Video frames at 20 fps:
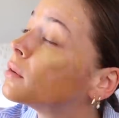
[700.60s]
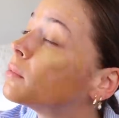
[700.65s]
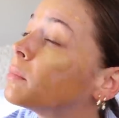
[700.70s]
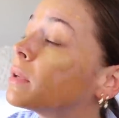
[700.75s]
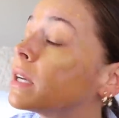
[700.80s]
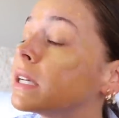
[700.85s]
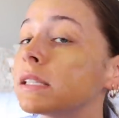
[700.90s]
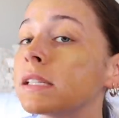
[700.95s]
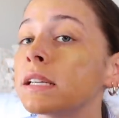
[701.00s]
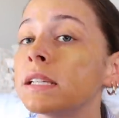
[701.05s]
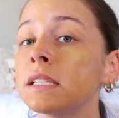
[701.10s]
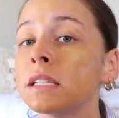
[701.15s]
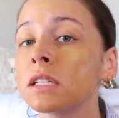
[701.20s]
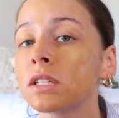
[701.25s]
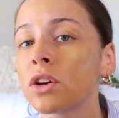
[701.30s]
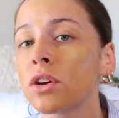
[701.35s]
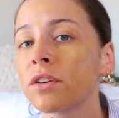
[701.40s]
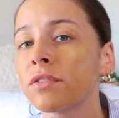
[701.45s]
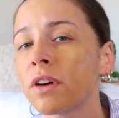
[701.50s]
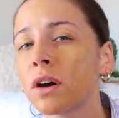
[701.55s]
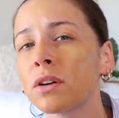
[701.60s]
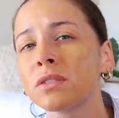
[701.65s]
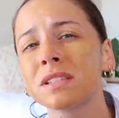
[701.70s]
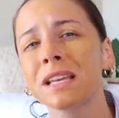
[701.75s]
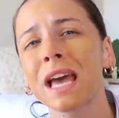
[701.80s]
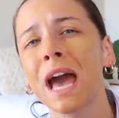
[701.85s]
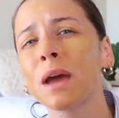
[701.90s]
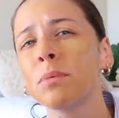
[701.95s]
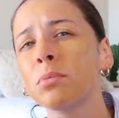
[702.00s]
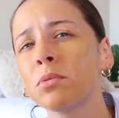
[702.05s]
because I didn't know if I was
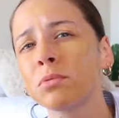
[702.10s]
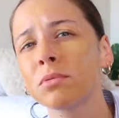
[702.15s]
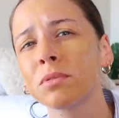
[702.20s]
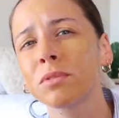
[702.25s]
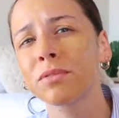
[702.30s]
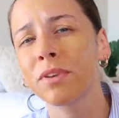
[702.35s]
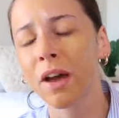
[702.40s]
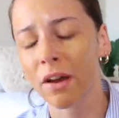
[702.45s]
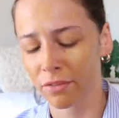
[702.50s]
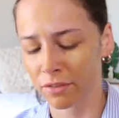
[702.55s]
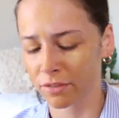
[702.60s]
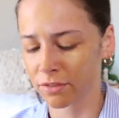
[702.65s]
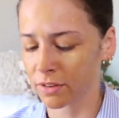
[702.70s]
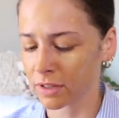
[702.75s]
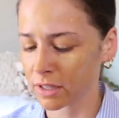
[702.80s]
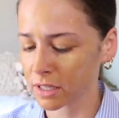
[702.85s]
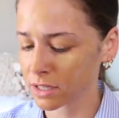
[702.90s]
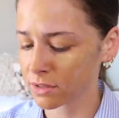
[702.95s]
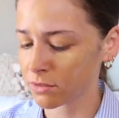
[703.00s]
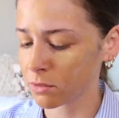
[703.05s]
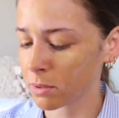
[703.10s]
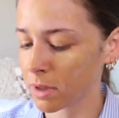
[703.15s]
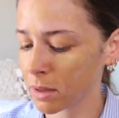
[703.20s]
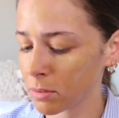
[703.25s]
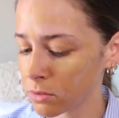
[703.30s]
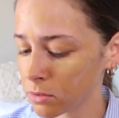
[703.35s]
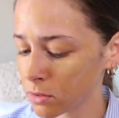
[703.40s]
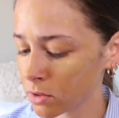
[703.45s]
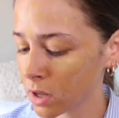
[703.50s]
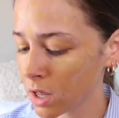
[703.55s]
capable of having feelings for
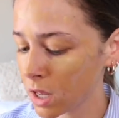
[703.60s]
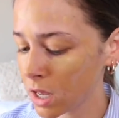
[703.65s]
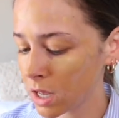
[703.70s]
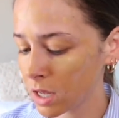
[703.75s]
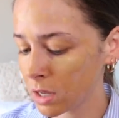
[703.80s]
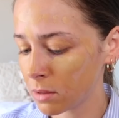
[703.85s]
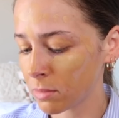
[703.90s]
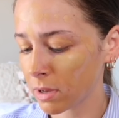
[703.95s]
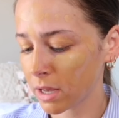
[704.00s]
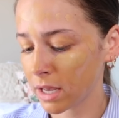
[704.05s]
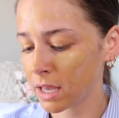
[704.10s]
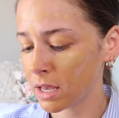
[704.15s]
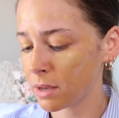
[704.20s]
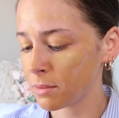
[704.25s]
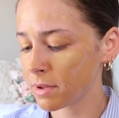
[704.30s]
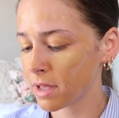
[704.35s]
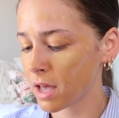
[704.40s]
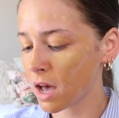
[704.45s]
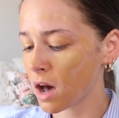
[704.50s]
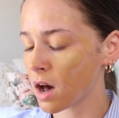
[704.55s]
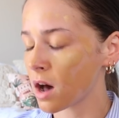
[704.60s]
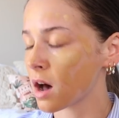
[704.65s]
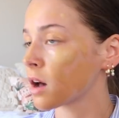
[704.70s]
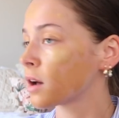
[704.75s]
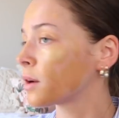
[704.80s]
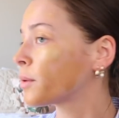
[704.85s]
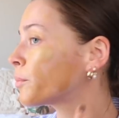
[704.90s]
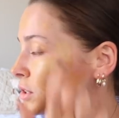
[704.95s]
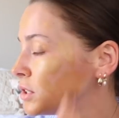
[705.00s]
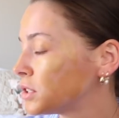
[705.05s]
people. But here we are.
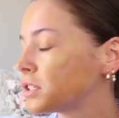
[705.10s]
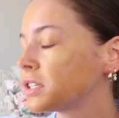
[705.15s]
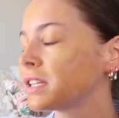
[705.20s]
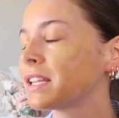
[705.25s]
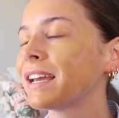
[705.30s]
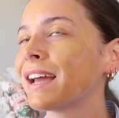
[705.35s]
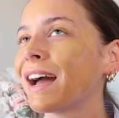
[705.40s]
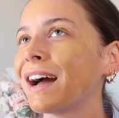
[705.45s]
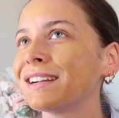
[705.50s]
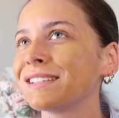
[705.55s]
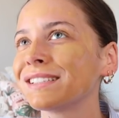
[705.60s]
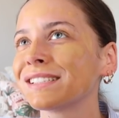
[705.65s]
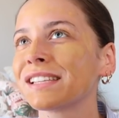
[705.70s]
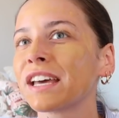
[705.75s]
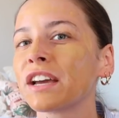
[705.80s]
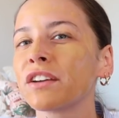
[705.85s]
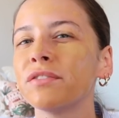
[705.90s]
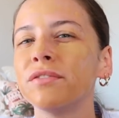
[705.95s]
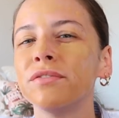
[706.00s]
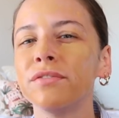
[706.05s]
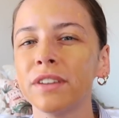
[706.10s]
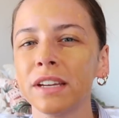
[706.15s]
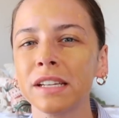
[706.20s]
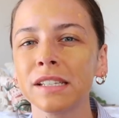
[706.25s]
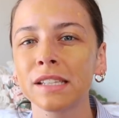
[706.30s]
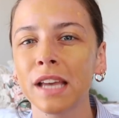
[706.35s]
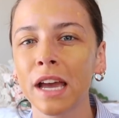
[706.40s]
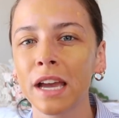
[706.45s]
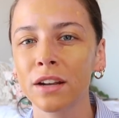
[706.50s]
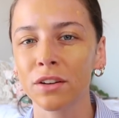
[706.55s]
Usually I just like
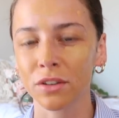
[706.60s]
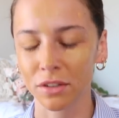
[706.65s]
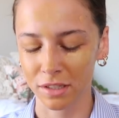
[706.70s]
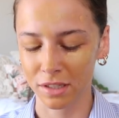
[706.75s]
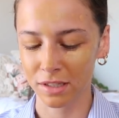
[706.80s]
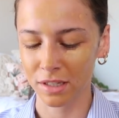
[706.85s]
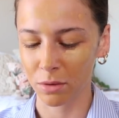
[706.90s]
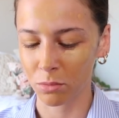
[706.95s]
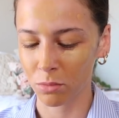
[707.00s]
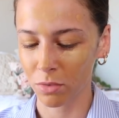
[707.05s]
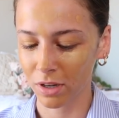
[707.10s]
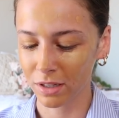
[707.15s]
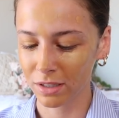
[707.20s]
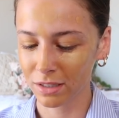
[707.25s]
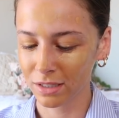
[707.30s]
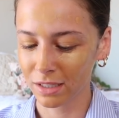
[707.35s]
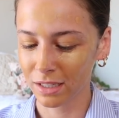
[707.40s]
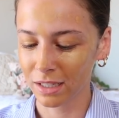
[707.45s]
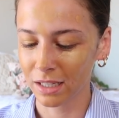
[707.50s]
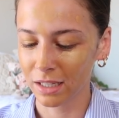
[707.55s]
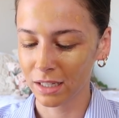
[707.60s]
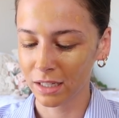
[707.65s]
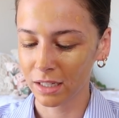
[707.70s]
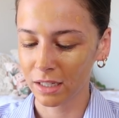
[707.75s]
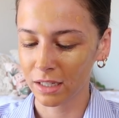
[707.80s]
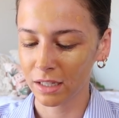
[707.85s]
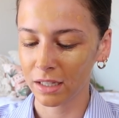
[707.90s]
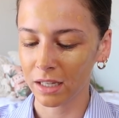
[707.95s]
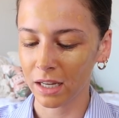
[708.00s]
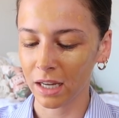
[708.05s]
fixate on someone
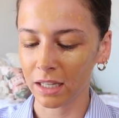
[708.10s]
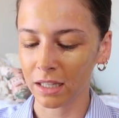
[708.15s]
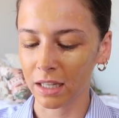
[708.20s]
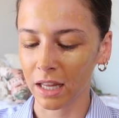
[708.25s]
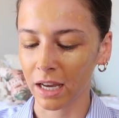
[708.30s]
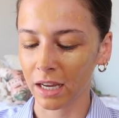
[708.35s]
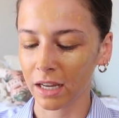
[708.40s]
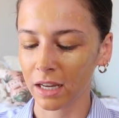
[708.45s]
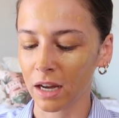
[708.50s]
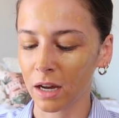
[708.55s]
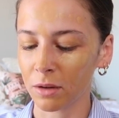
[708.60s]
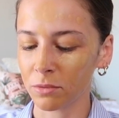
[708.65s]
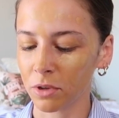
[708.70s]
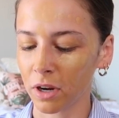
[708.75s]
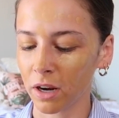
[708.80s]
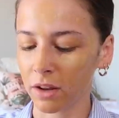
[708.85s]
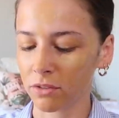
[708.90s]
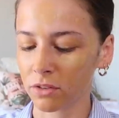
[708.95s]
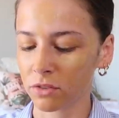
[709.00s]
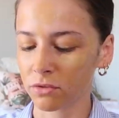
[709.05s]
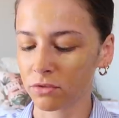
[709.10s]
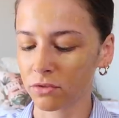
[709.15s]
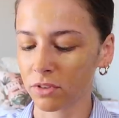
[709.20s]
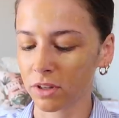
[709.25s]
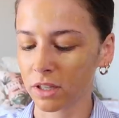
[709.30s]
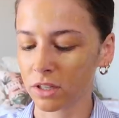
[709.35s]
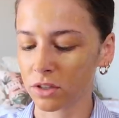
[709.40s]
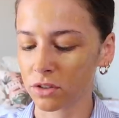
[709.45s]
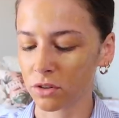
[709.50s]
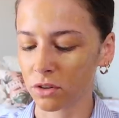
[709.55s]
and like I'm not even
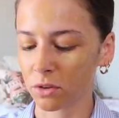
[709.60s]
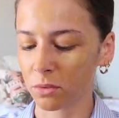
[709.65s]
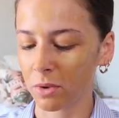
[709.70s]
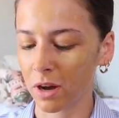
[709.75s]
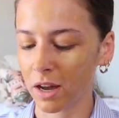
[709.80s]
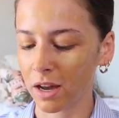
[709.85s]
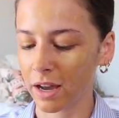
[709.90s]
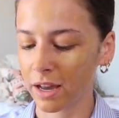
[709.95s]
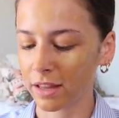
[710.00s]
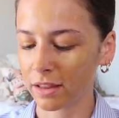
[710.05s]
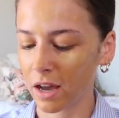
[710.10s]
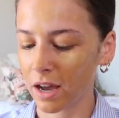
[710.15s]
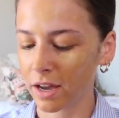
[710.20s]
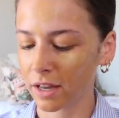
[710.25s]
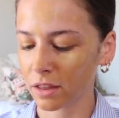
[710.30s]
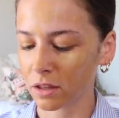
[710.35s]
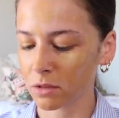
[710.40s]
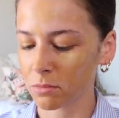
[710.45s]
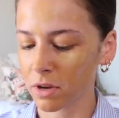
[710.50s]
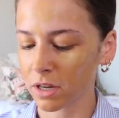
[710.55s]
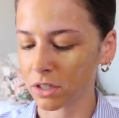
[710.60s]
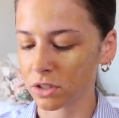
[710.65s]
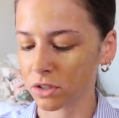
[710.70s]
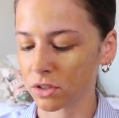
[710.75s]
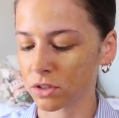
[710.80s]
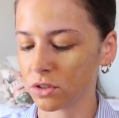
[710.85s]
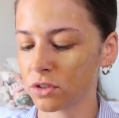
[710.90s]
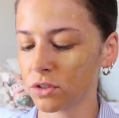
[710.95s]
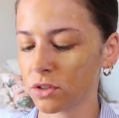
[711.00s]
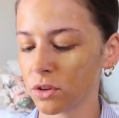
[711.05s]
really sure why I like them I
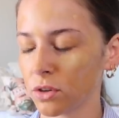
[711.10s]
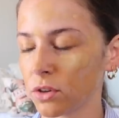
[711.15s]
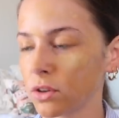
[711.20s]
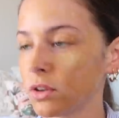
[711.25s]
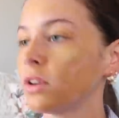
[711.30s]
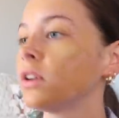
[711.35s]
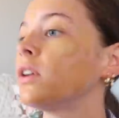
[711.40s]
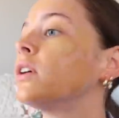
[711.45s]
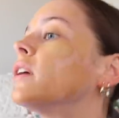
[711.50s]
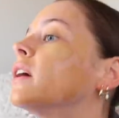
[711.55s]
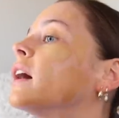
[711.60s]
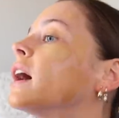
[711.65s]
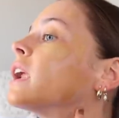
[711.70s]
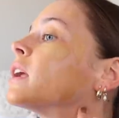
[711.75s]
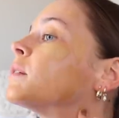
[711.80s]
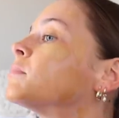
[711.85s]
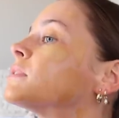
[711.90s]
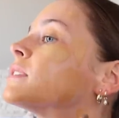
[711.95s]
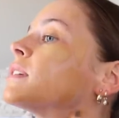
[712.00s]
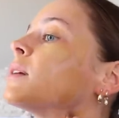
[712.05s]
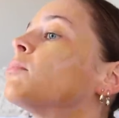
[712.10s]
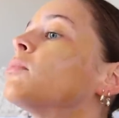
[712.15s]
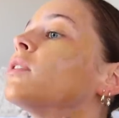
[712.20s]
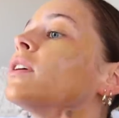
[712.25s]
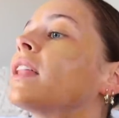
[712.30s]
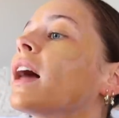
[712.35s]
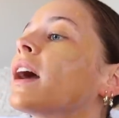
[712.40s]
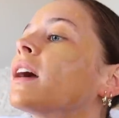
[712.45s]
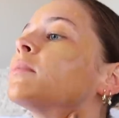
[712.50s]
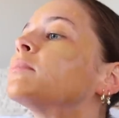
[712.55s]
just do and I'm
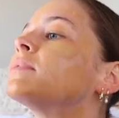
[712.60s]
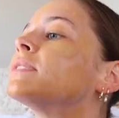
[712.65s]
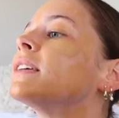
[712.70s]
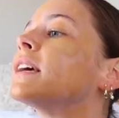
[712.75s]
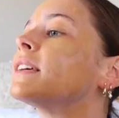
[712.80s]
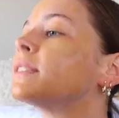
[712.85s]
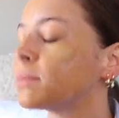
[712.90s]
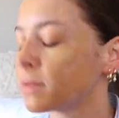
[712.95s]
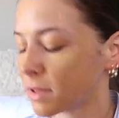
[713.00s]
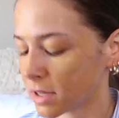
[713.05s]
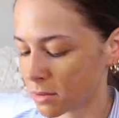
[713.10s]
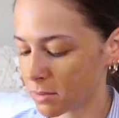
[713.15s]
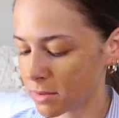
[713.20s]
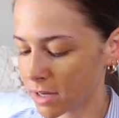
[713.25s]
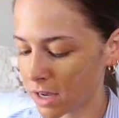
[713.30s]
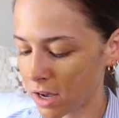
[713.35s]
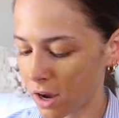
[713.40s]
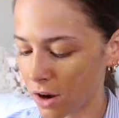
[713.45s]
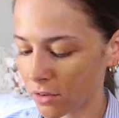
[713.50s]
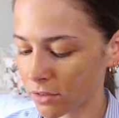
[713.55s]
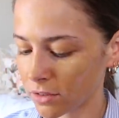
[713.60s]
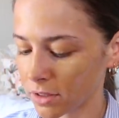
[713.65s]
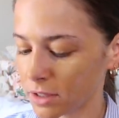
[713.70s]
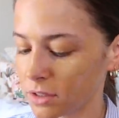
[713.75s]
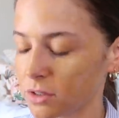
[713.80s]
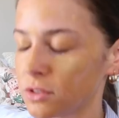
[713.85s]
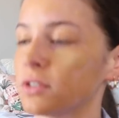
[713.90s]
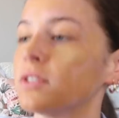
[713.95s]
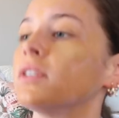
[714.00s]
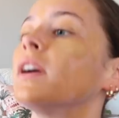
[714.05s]
somewhat like obsessed with them and can't really
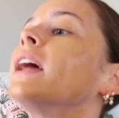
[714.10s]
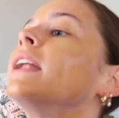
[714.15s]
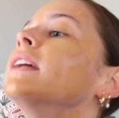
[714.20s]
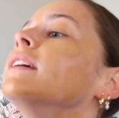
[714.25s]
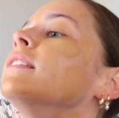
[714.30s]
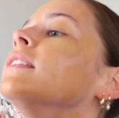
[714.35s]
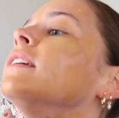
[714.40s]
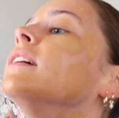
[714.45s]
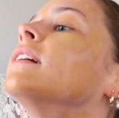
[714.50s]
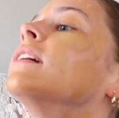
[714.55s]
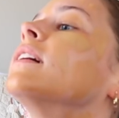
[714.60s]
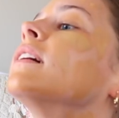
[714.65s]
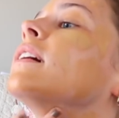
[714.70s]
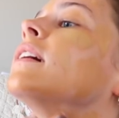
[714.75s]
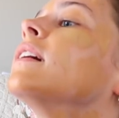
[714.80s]
do anything